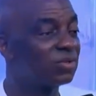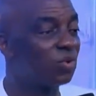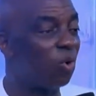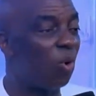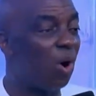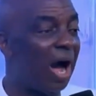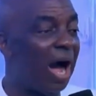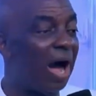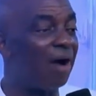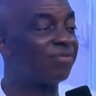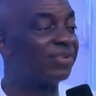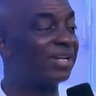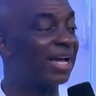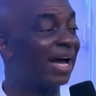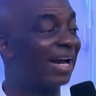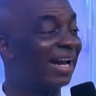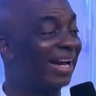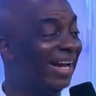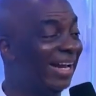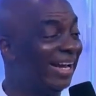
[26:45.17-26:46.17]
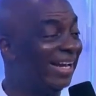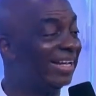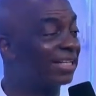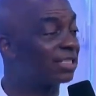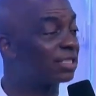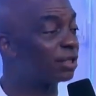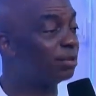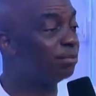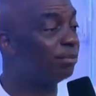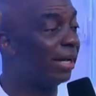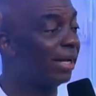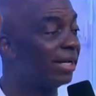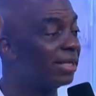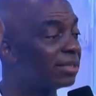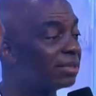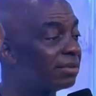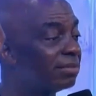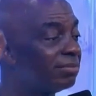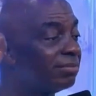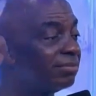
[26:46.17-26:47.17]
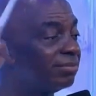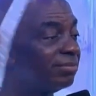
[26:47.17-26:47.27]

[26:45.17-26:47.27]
to have their needs met,